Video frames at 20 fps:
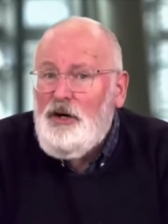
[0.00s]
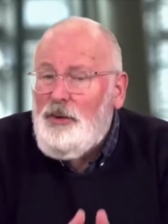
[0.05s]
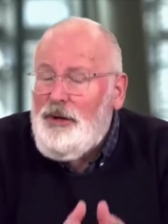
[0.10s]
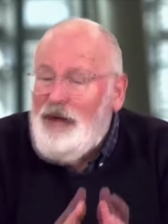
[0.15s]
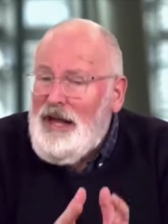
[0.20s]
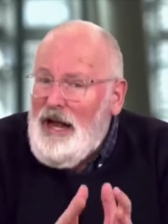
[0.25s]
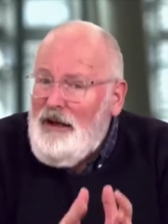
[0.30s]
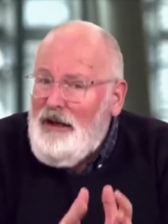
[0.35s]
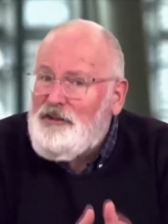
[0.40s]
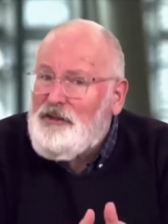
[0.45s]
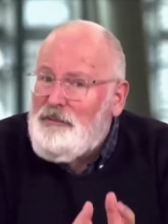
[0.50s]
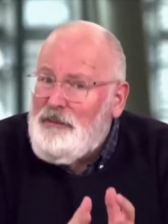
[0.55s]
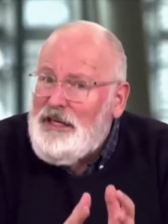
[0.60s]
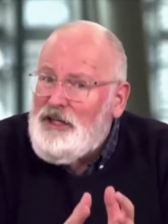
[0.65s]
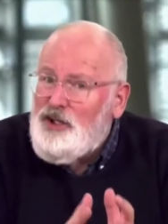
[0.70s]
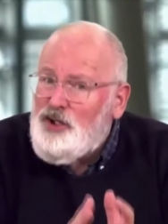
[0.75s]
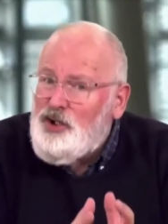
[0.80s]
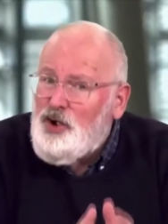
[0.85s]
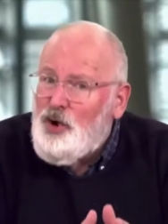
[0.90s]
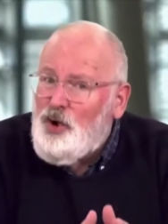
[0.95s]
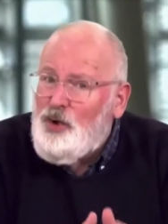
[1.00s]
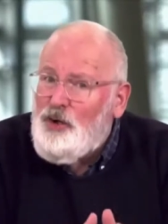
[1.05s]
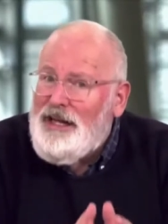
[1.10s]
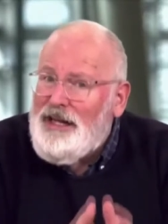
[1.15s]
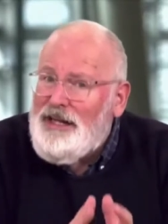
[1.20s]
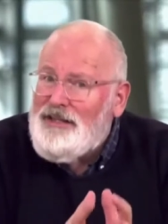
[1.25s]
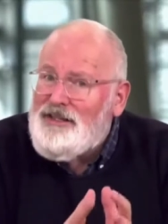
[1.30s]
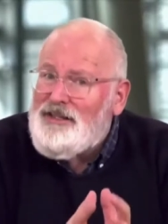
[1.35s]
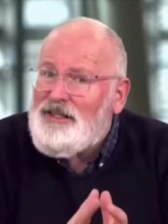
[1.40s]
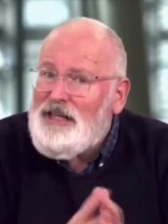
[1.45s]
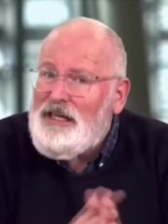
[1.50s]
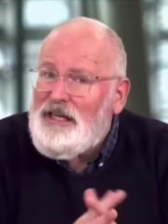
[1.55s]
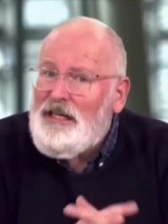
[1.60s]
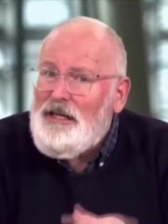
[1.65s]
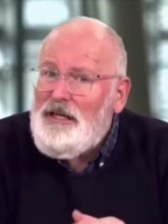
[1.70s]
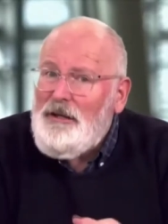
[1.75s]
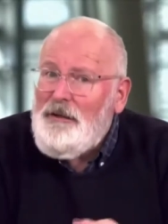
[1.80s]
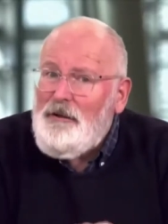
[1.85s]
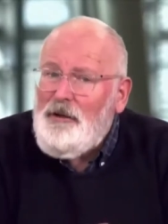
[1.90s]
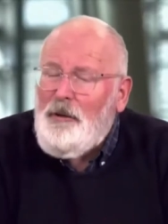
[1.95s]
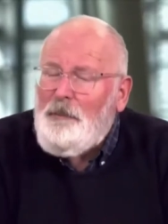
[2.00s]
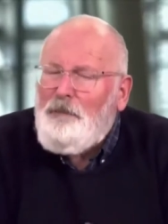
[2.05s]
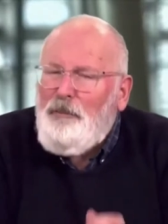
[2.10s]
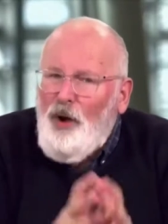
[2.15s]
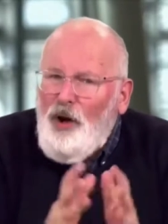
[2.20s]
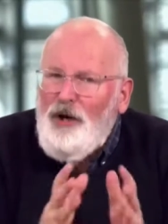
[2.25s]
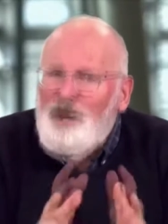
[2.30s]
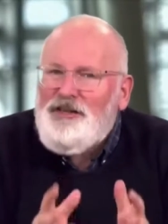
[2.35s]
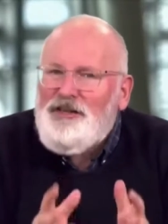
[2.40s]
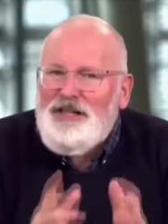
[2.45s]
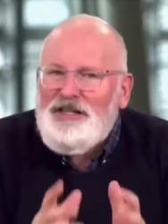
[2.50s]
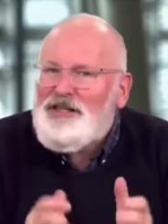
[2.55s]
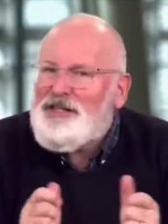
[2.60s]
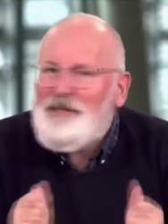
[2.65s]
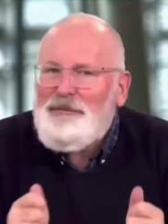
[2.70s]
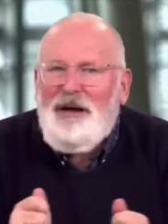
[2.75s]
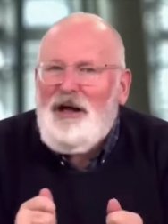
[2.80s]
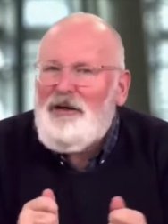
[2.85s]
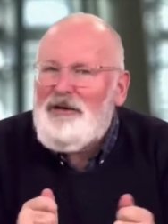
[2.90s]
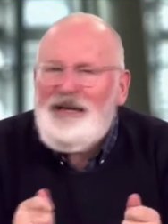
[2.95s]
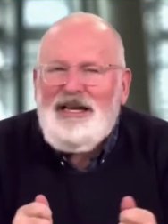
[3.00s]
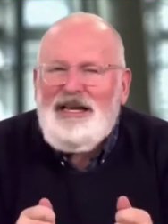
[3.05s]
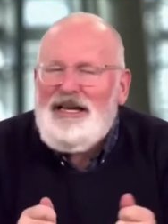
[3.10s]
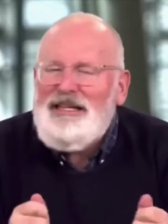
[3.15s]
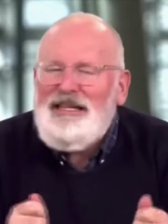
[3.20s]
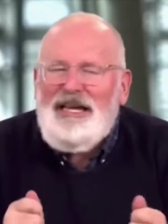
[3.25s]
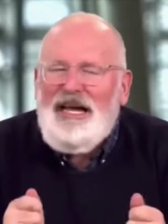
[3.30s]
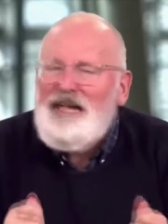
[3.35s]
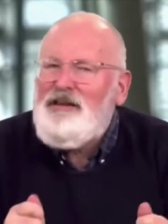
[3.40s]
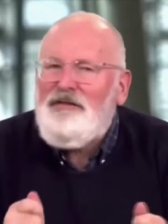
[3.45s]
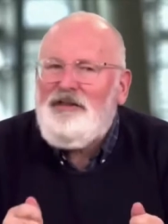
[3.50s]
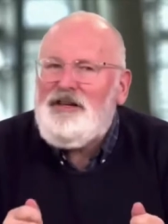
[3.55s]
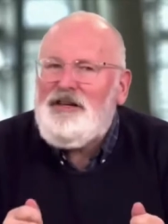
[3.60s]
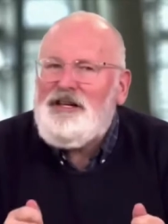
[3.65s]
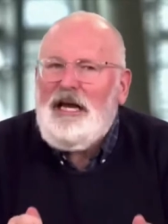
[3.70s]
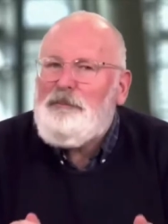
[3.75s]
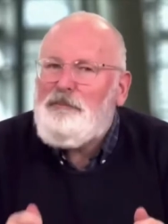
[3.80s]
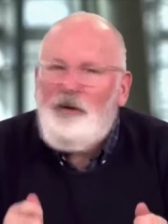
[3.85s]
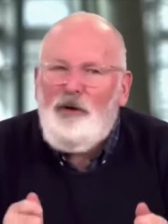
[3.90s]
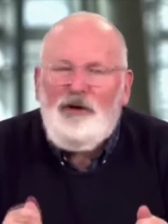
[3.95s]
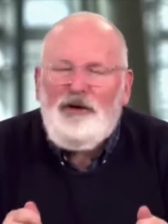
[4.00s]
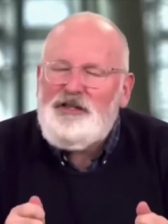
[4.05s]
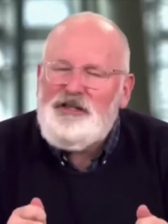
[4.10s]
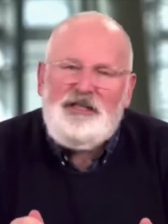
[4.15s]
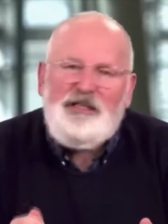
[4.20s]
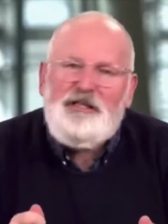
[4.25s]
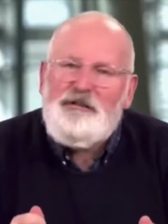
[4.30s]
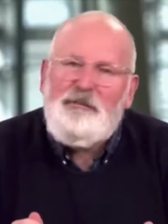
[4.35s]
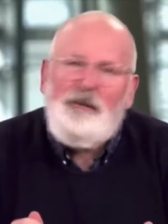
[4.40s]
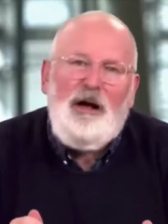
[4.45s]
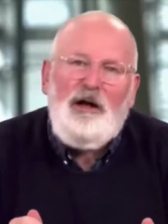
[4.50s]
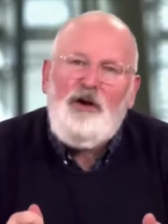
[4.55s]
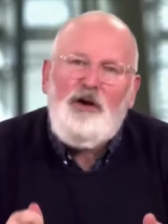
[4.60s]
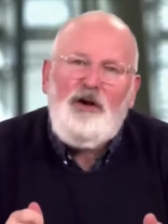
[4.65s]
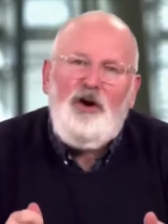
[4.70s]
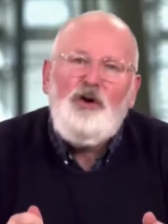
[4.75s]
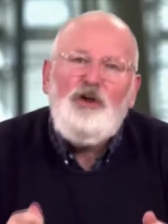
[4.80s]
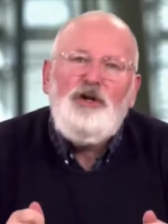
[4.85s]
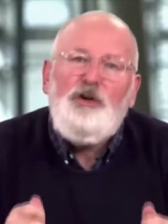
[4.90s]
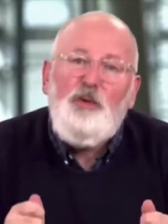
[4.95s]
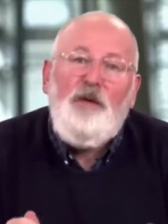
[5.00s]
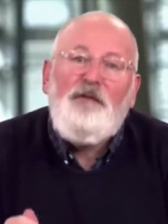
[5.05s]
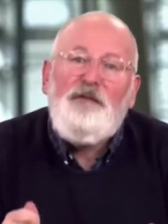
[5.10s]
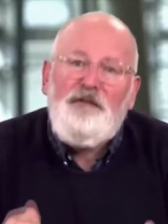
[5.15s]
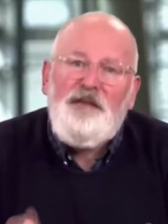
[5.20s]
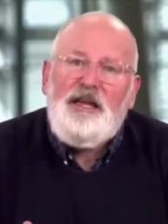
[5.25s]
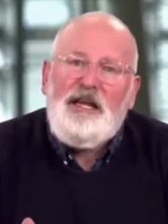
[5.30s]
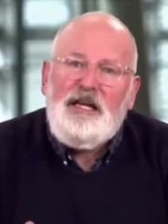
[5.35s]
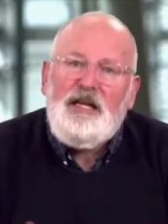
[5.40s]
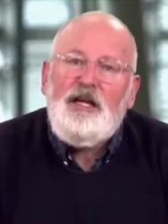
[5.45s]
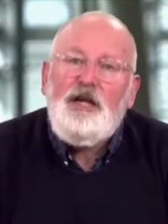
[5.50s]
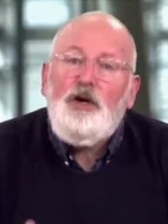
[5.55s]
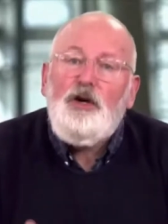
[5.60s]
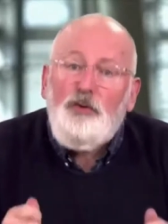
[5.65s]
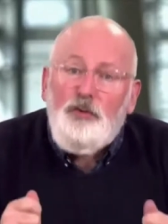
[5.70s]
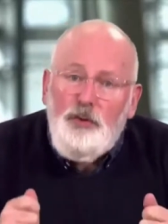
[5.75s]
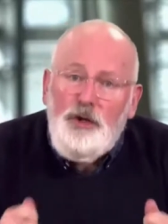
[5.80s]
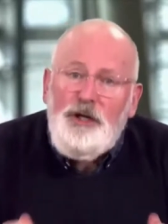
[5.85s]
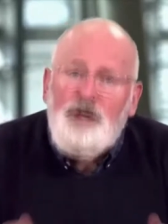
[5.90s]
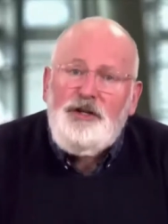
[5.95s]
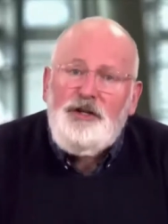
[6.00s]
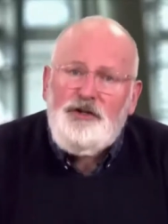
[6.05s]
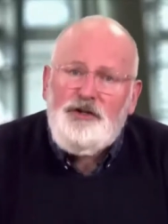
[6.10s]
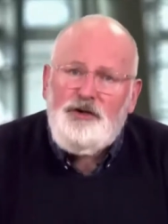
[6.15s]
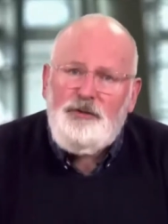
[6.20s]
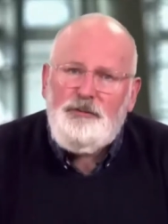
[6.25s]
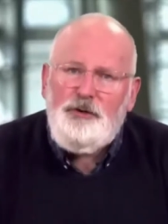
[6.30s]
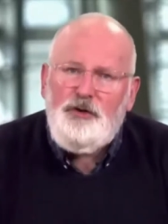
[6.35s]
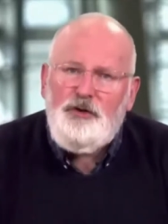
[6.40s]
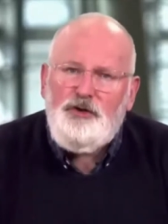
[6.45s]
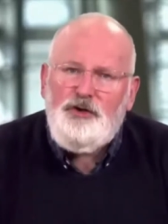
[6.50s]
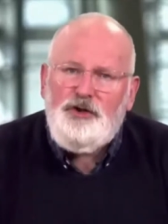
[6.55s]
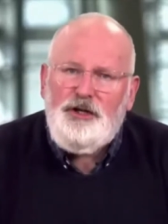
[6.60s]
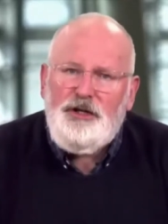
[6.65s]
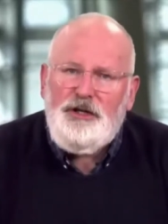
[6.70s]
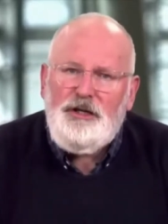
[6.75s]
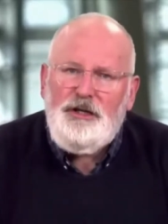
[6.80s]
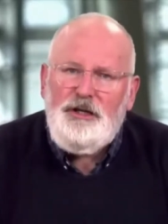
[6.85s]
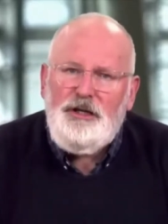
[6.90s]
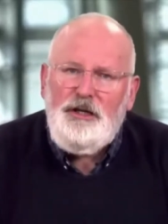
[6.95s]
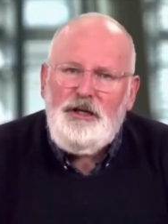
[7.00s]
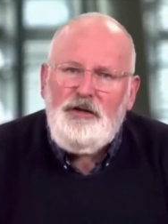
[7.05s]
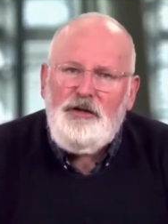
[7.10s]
We have to make sure politics is about, in the end of the day, politics is about only one thing: redistribution.